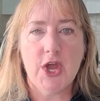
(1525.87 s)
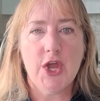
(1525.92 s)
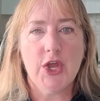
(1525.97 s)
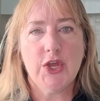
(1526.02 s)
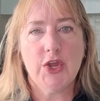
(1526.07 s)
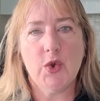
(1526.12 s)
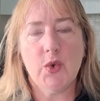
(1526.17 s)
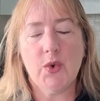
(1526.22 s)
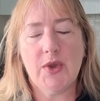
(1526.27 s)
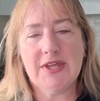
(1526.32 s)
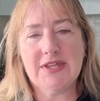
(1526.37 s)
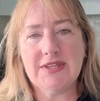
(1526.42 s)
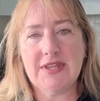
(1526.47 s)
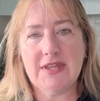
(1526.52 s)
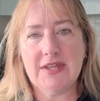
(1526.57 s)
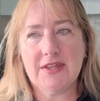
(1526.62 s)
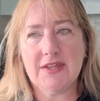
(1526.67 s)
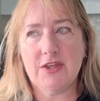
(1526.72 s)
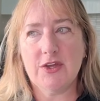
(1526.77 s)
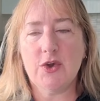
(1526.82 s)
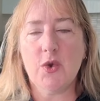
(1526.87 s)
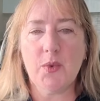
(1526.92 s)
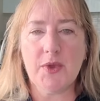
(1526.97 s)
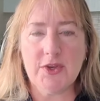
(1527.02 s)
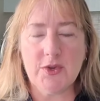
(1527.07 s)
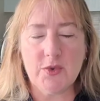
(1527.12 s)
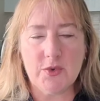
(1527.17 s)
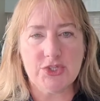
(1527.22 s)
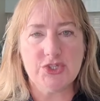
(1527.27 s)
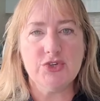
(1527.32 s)
you know if you go
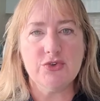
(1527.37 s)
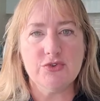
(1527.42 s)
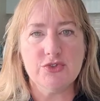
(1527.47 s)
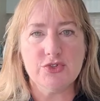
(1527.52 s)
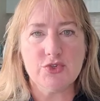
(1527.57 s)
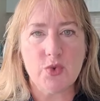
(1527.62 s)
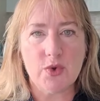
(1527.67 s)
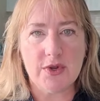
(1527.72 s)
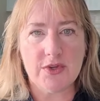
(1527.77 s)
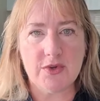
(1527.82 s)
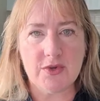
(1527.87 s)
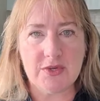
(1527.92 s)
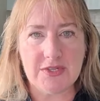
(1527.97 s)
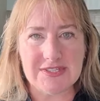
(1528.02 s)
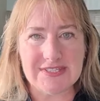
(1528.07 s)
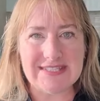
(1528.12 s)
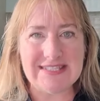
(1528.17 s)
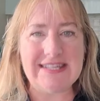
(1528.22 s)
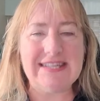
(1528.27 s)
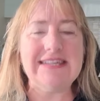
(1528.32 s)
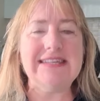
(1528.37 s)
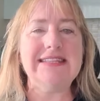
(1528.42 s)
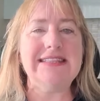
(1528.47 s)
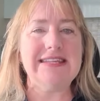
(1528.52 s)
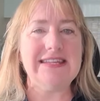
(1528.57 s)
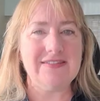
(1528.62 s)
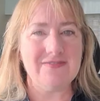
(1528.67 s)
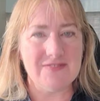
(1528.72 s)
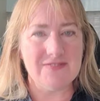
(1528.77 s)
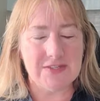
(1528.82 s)
into a shoe store and you can see the
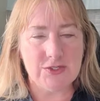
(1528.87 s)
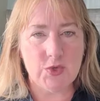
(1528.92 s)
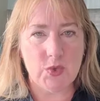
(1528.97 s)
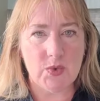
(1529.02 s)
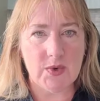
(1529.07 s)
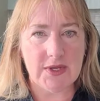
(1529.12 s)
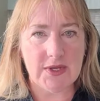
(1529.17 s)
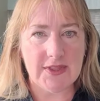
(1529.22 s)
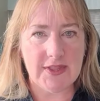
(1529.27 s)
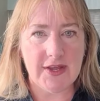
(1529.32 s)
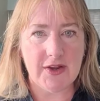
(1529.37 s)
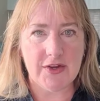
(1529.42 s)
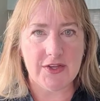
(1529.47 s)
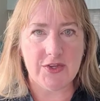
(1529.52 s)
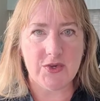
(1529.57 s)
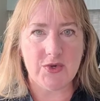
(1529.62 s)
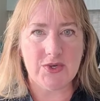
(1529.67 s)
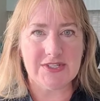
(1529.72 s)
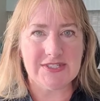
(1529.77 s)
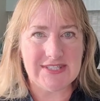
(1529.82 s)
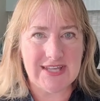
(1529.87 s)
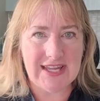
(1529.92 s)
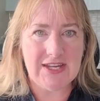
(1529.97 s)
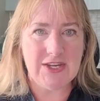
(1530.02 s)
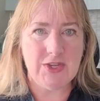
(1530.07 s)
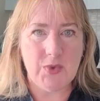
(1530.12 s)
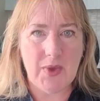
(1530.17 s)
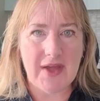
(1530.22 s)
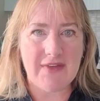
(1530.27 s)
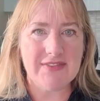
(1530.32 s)
inventory there and you can say do
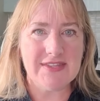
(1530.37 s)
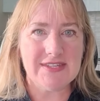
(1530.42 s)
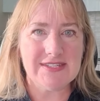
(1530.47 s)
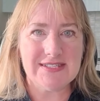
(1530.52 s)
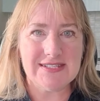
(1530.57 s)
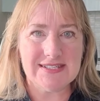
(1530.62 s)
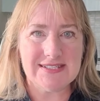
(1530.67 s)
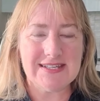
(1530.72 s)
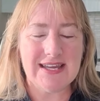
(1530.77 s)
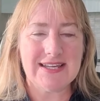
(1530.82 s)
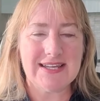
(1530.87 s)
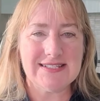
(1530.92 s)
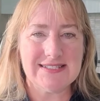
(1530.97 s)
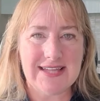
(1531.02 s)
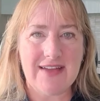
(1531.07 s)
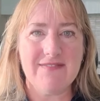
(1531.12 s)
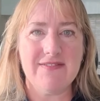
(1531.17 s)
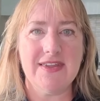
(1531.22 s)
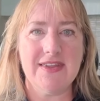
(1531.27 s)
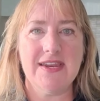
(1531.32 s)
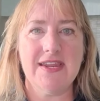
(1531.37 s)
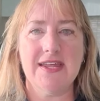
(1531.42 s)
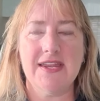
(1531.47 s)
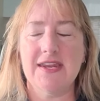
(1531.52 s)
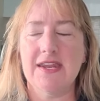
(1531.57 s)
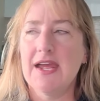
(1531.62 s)
you have this in a size seven and